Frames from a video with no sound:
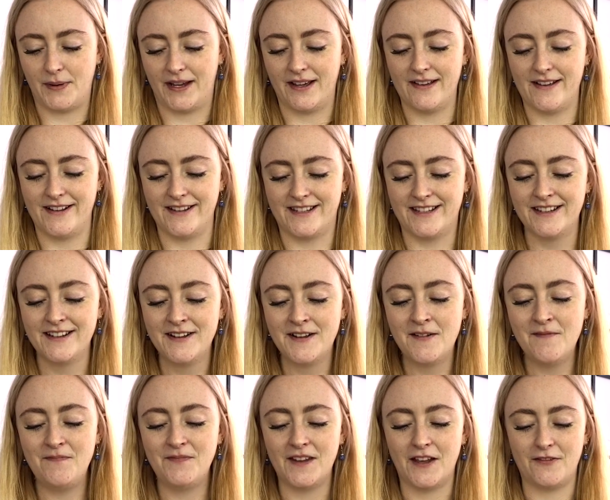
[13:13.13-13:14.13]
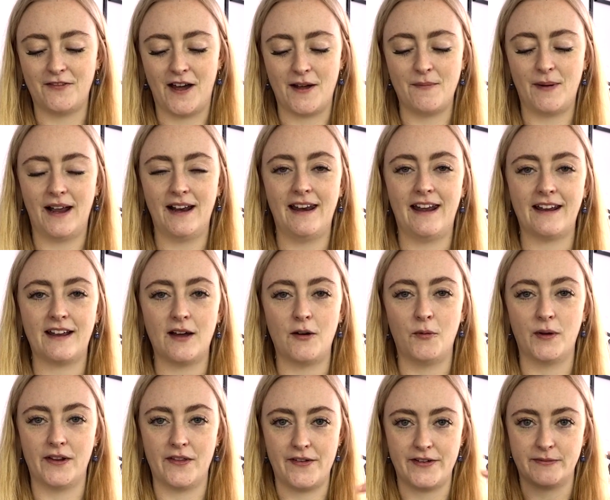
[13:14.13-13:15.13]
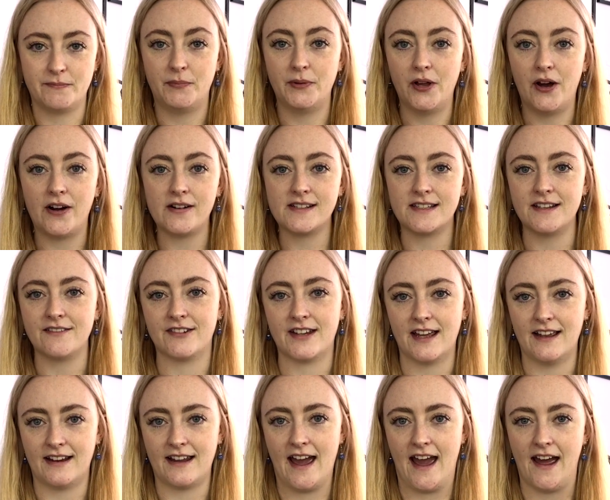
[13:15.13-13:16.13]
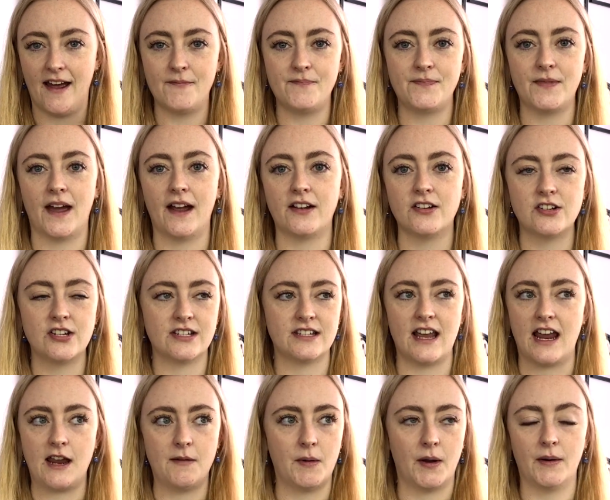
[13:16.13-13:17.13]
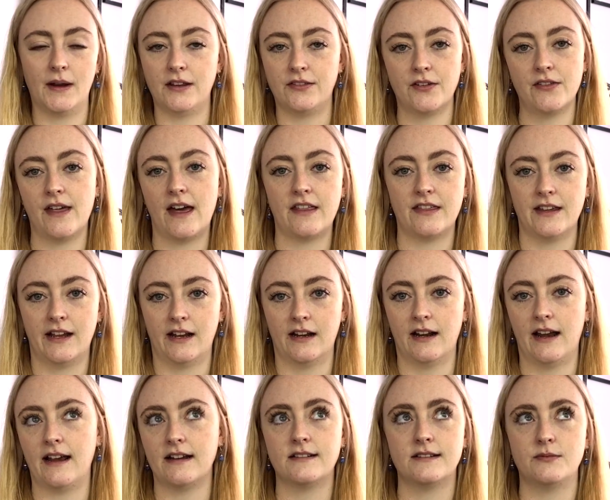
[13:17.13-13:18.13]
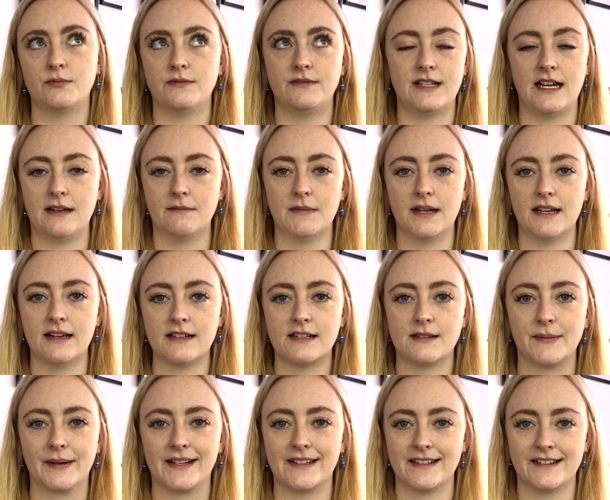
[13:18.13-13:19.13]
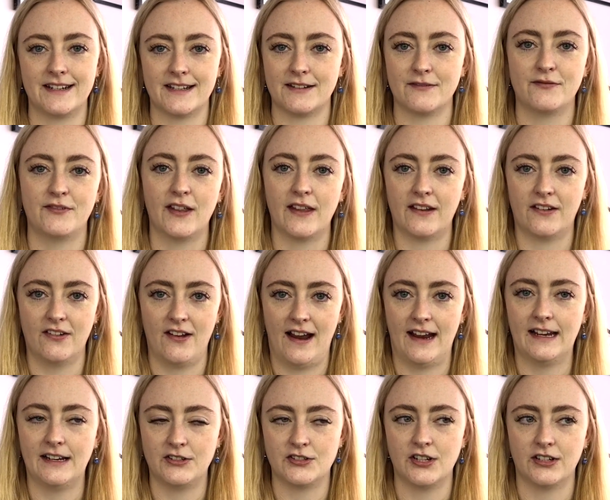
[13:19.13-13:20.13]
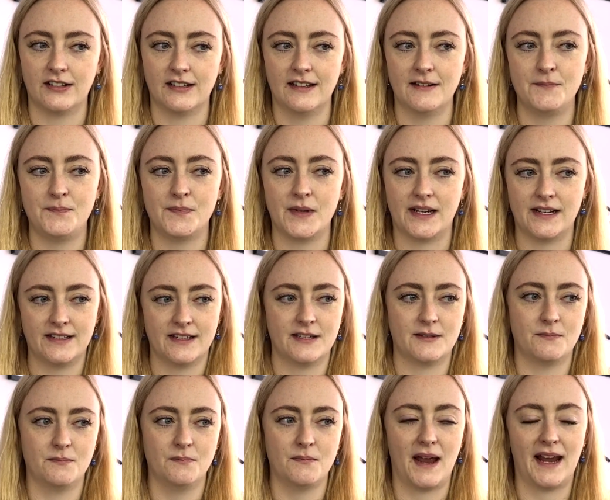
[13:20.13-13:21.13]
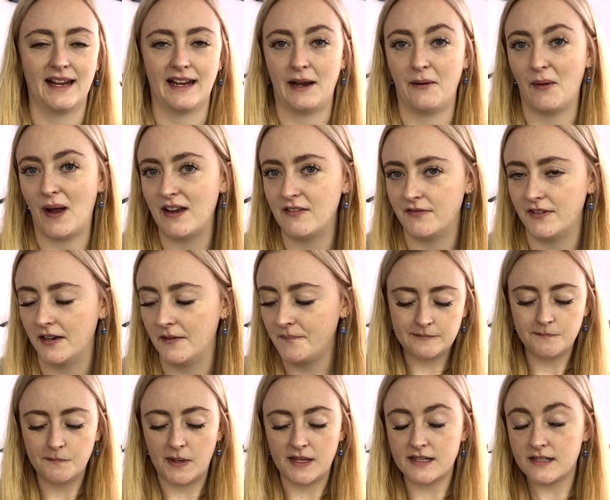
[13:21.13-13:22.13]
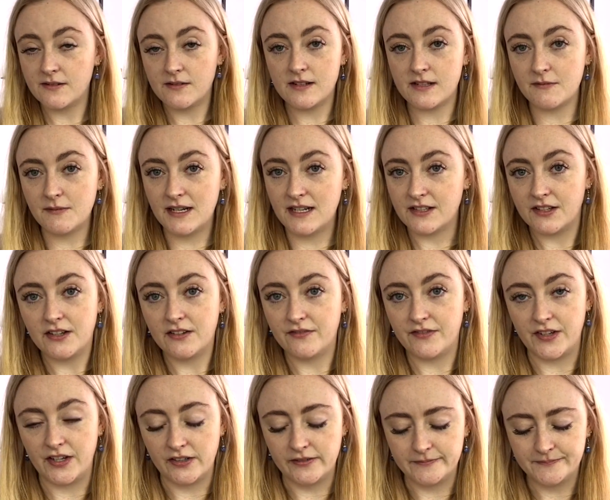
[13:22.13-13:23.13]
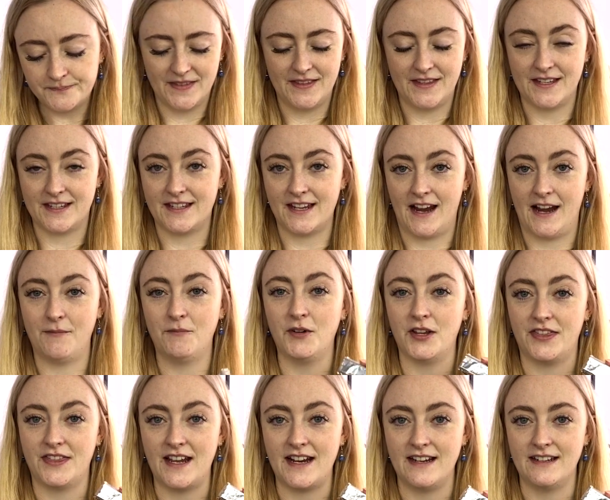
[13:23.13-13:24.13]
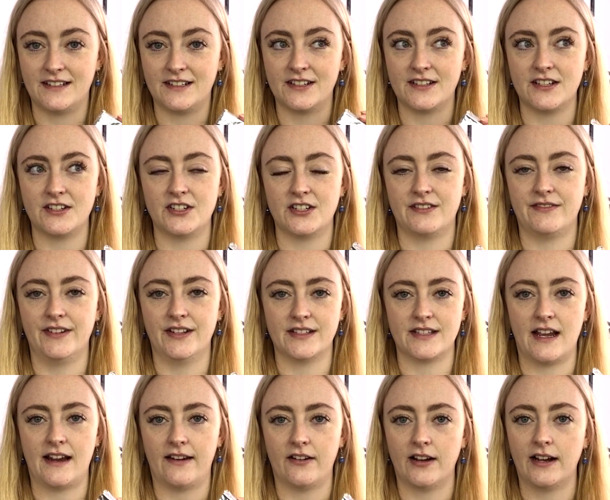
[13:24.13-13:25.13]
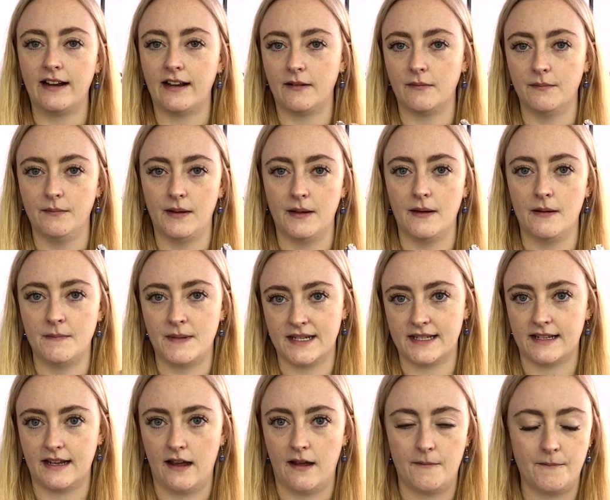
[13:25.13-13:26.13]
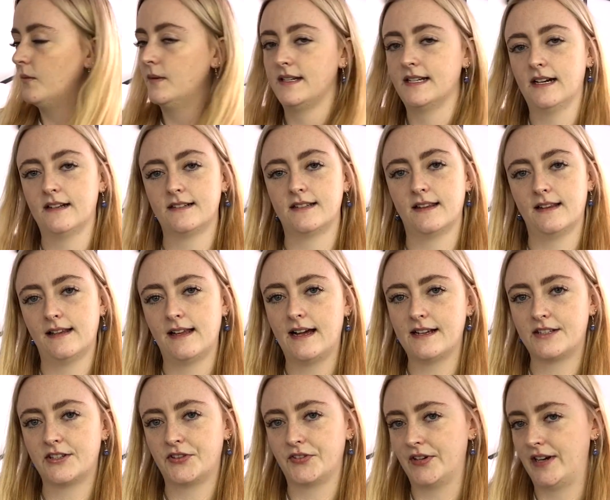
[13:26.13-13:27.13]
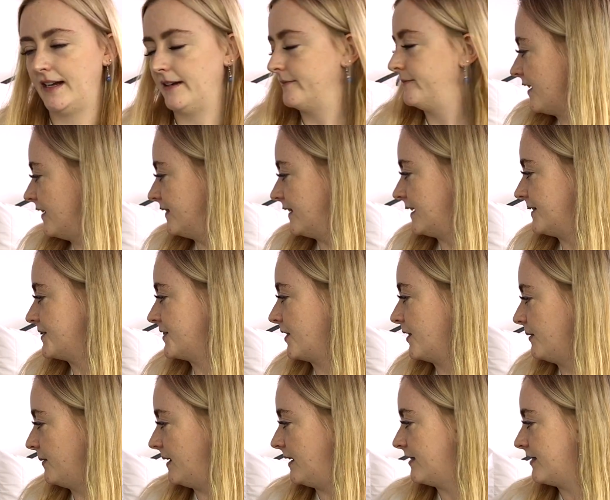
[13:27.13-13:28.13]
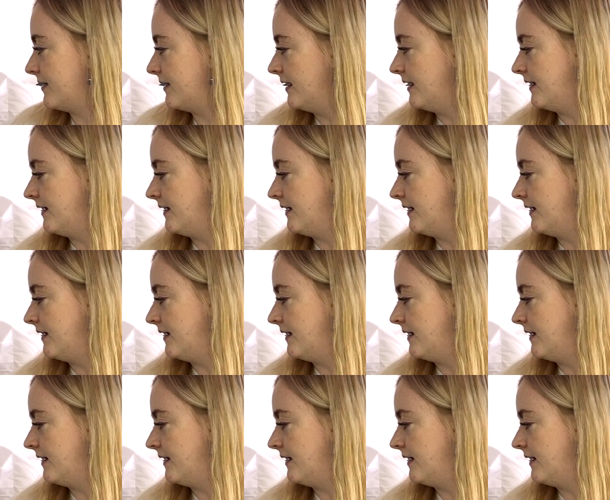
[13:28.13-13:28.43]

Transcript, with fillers: because if I buy like one of those blocks of Kit Kat, I could just eat my way through that thing in like 10 minutes because it doesn't feel like you're eating chocolate because it's mainly wafer. But it still doesn't mean it's good for you. The same with these because it just feels like you're eating a biscuit. down to the last three. Let's go with